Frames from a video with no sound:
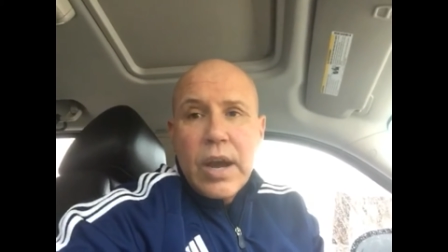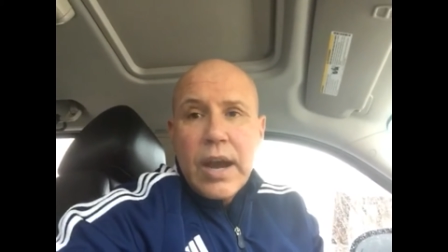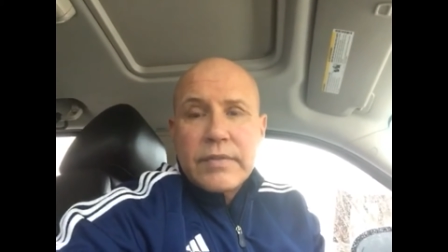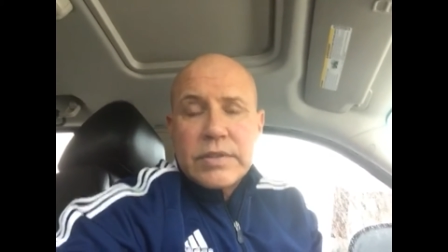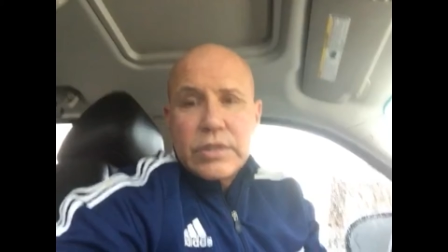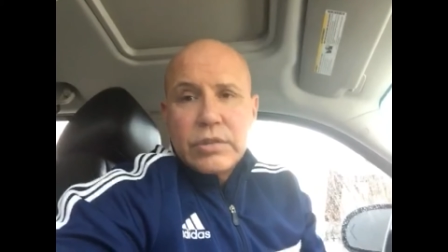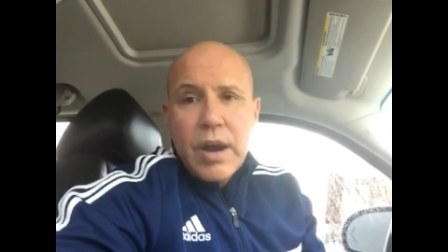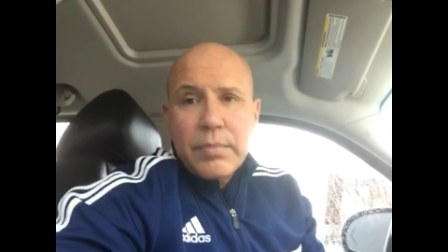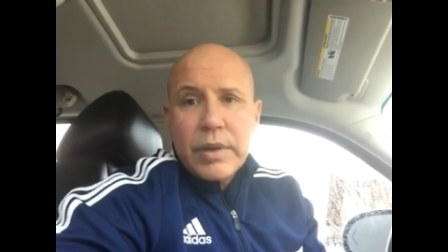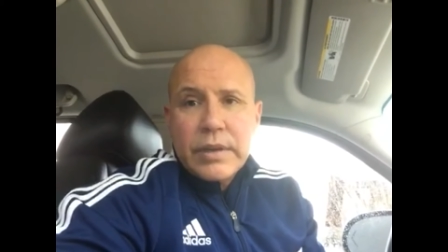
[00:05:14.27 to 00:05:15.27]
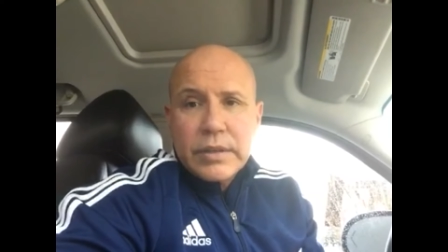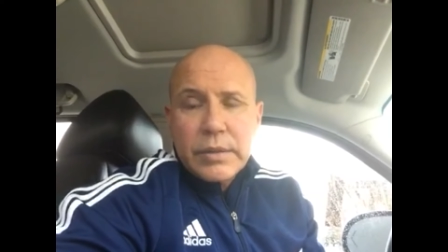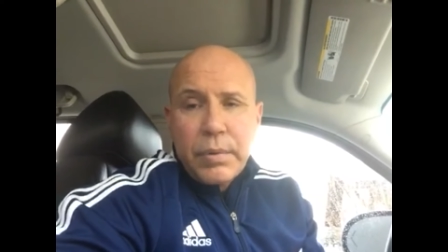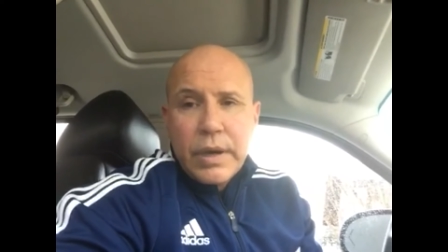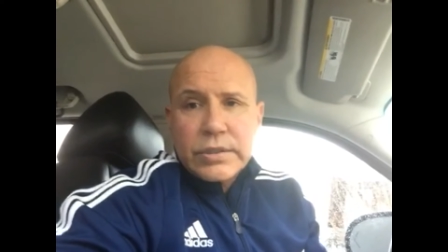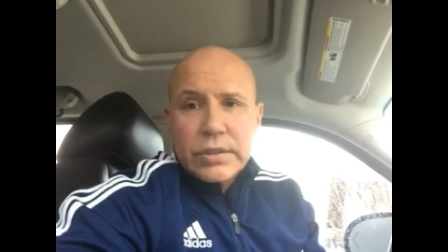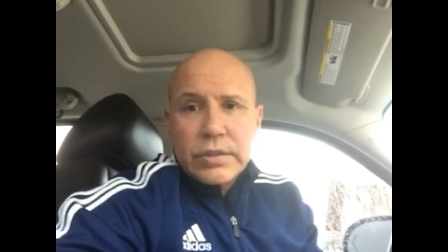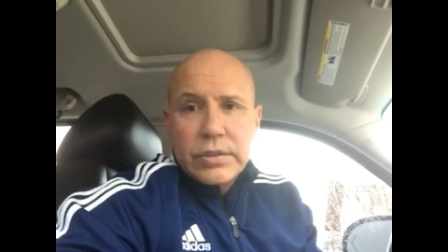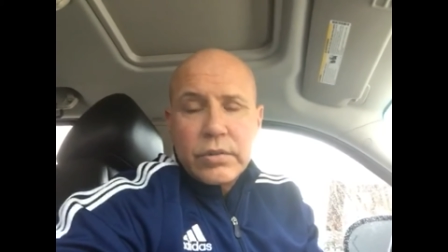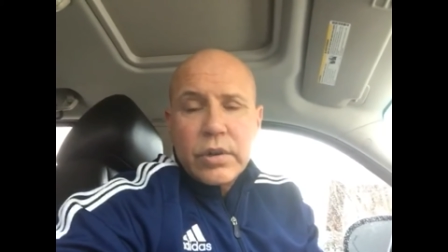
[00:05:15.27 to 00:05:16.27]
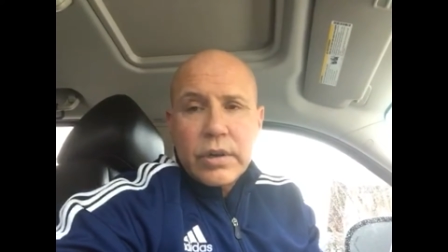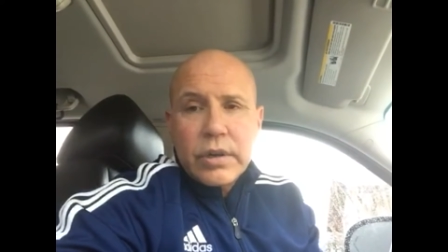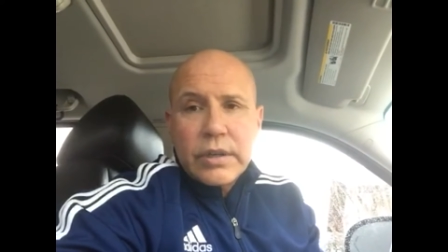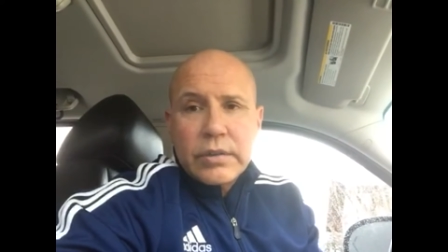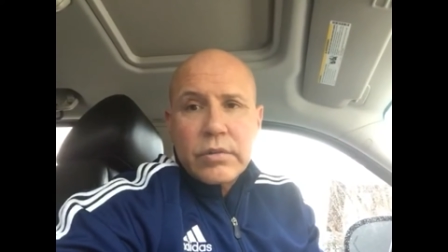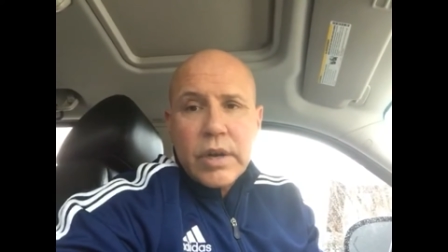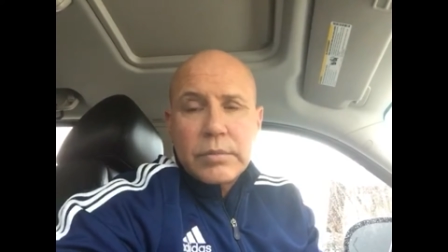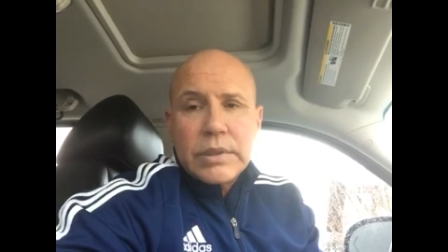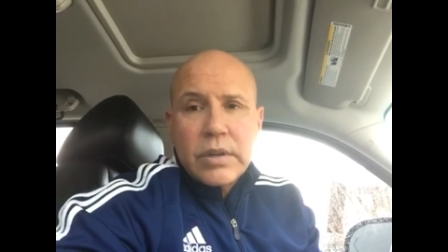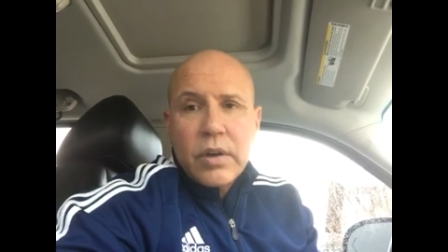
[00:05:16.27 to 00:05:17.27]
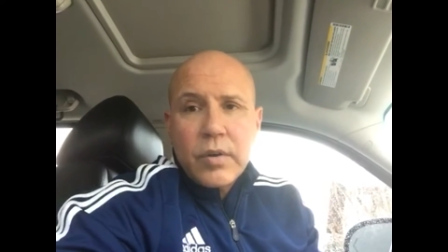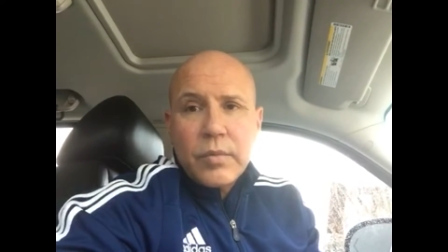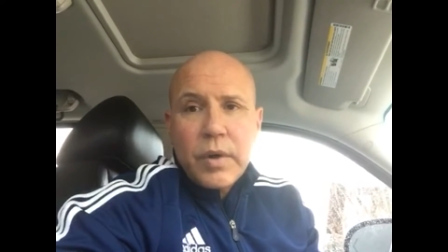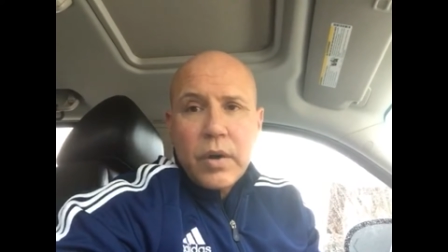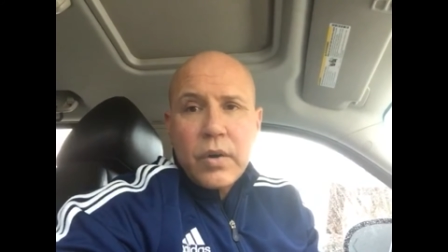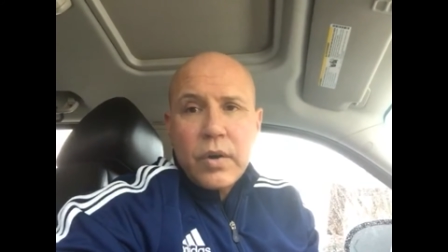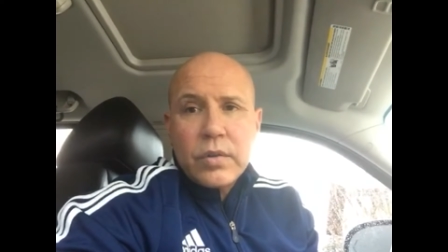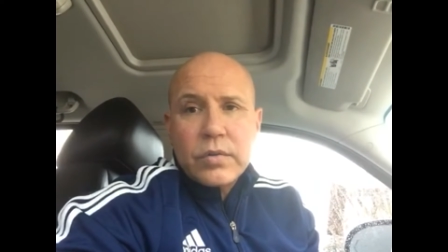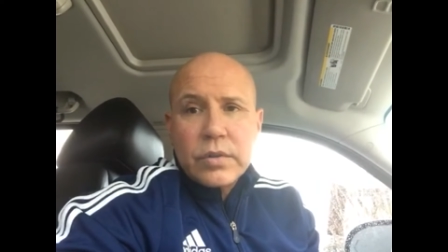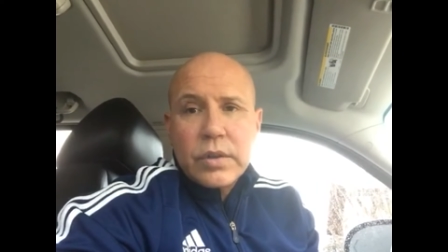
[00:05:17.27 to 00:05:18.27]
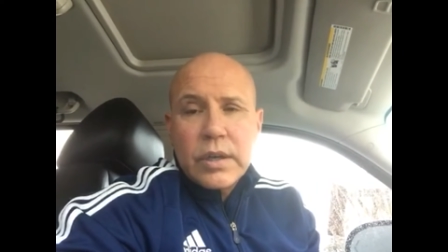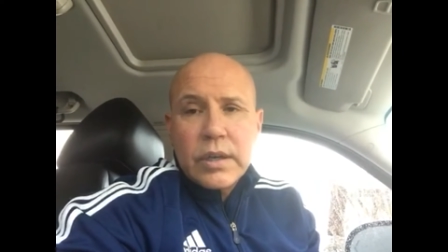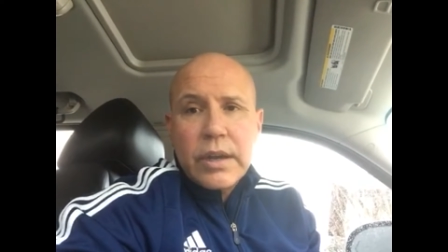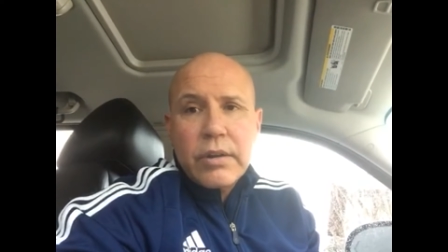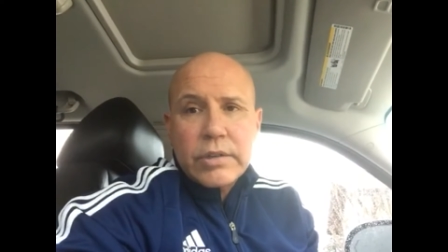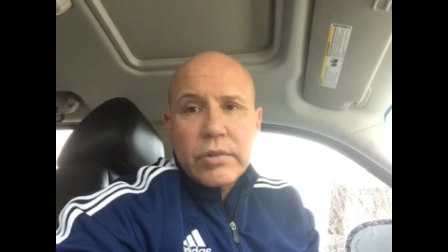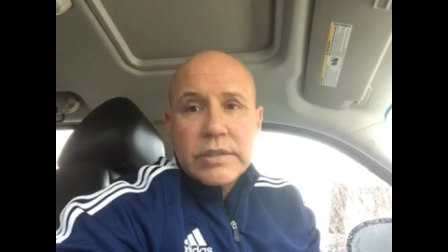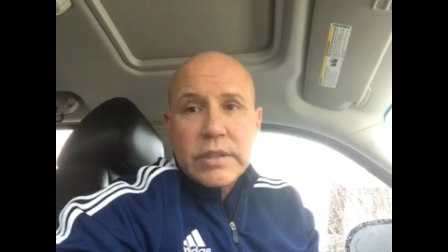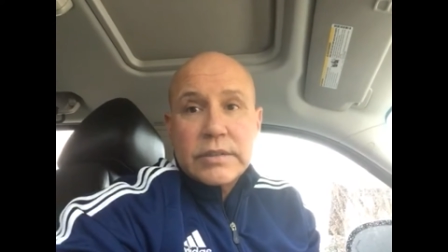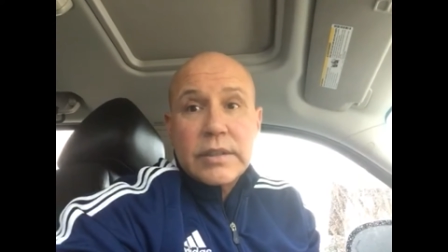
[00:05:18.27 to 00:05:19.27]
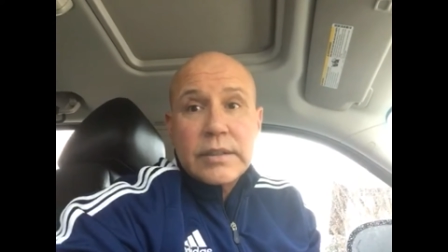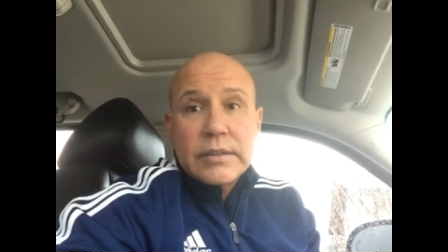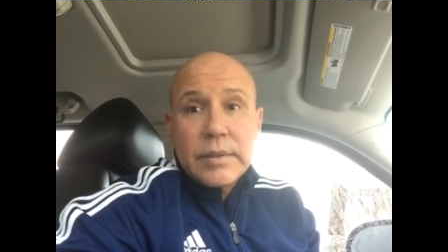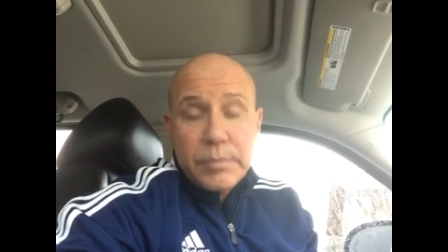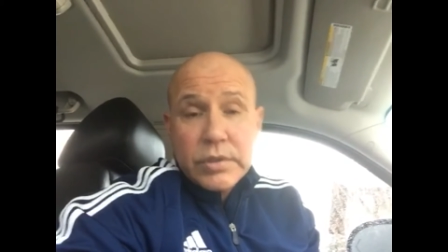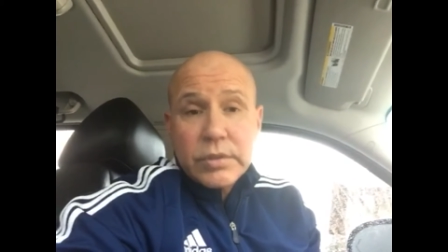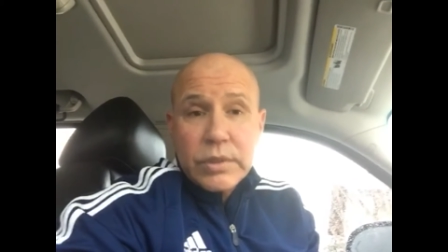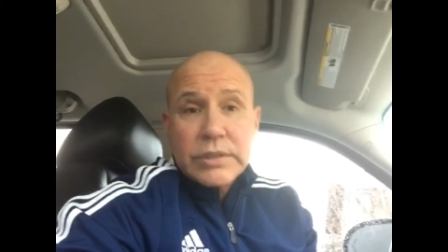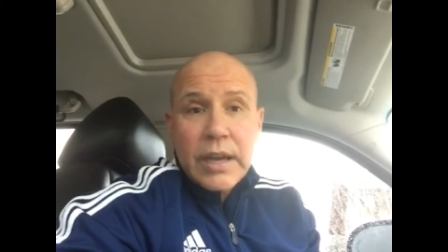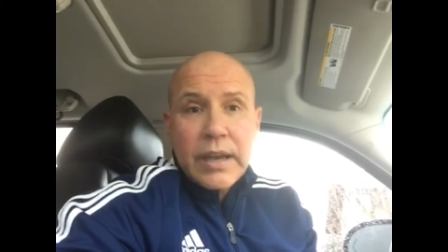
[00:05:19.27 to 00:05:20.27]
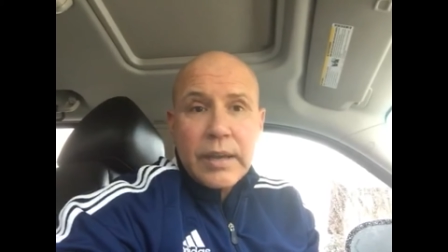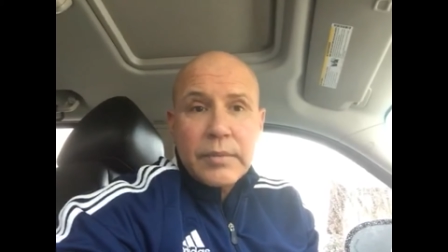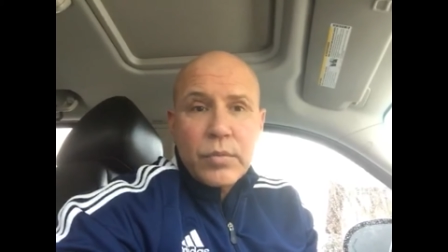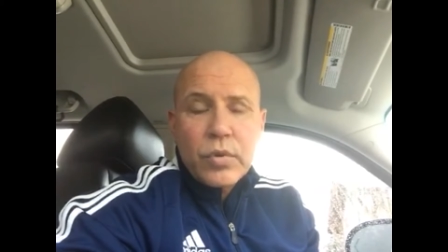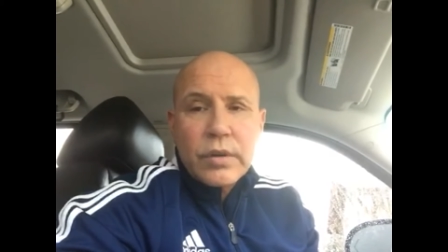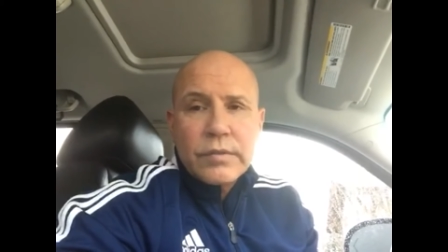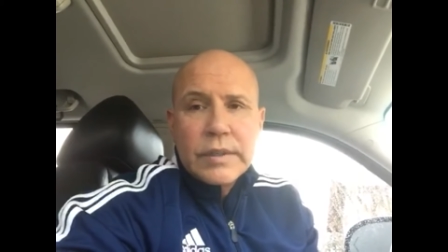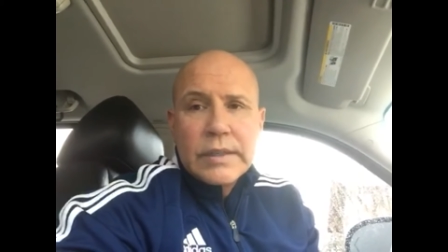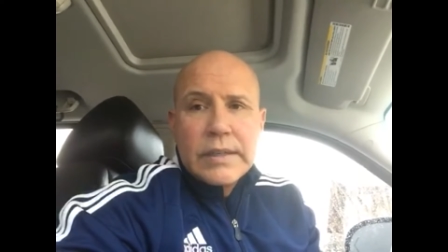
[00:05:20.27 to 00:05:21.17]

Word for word: I've seen you operate under pressure. You are incredibly calm, all uh, characteristics that I personally wish I had more of.